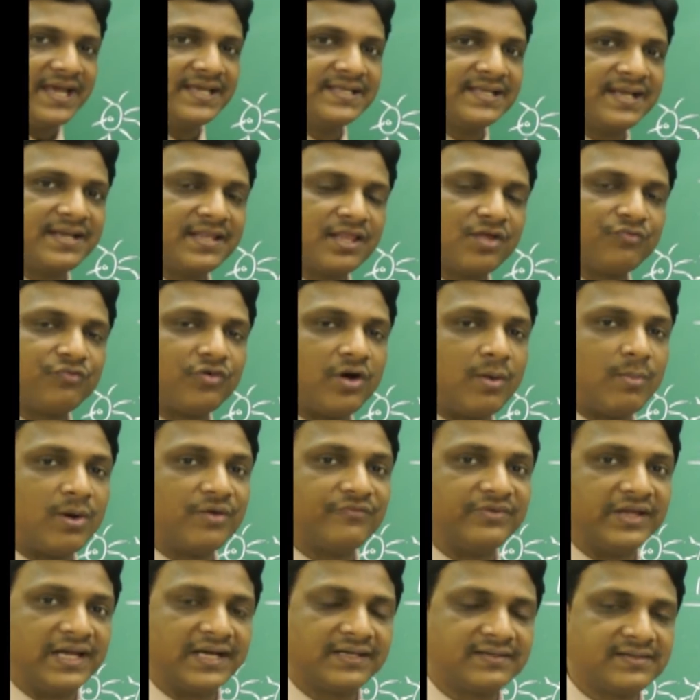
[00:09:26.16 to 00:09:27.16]
either in the form
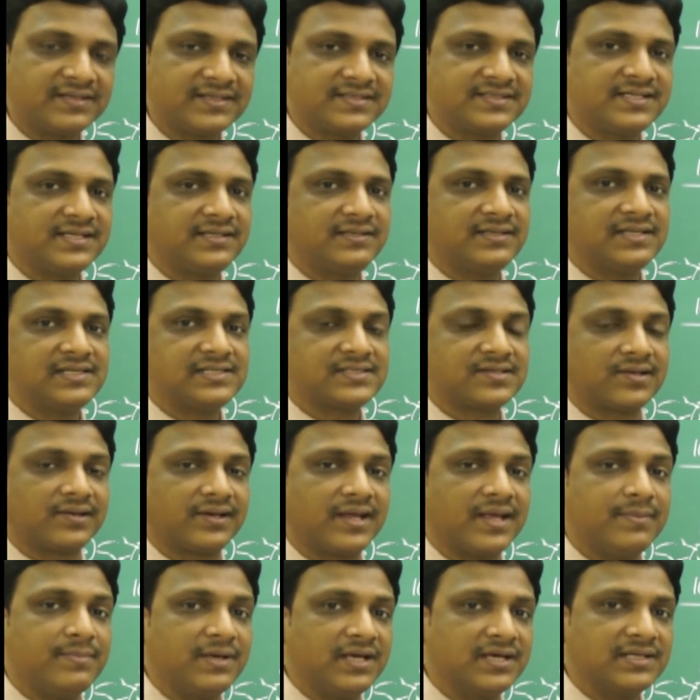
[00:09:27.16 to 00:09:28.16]
of electric signals or
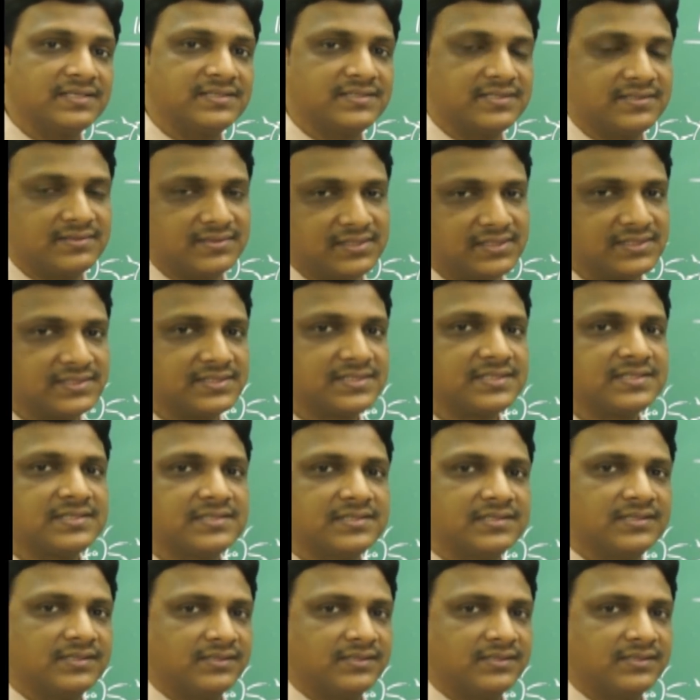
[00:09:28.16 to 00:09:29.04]
chemical signals.